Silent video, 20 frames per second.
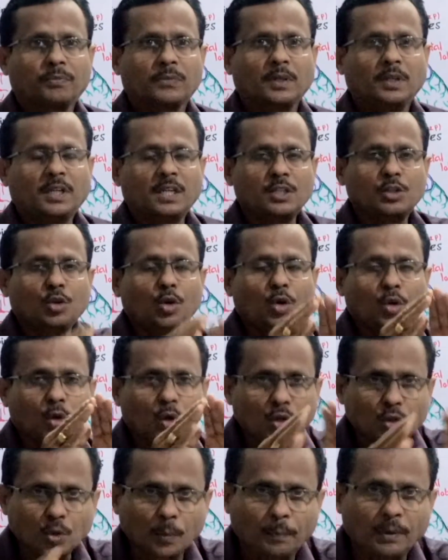It has no
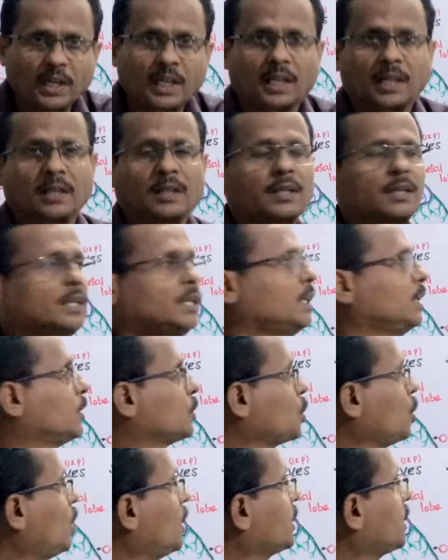role to play.
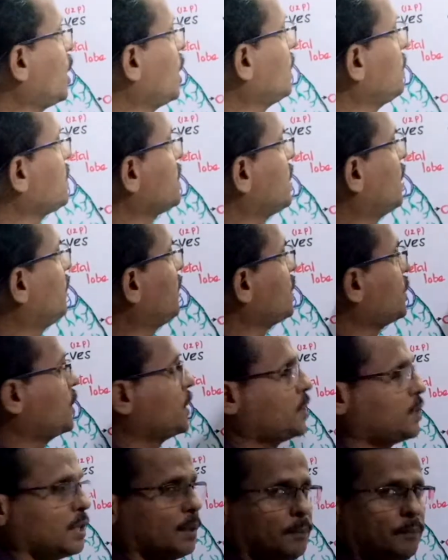So autonomous nervous
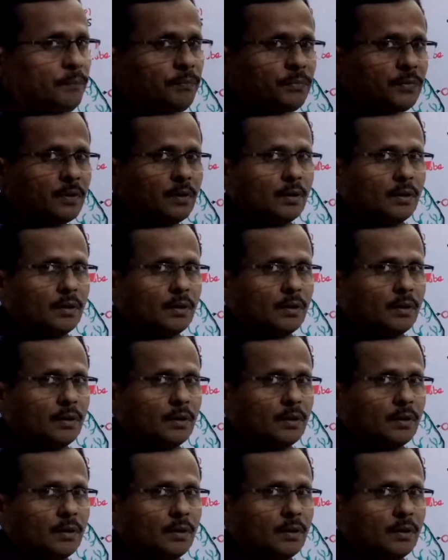system,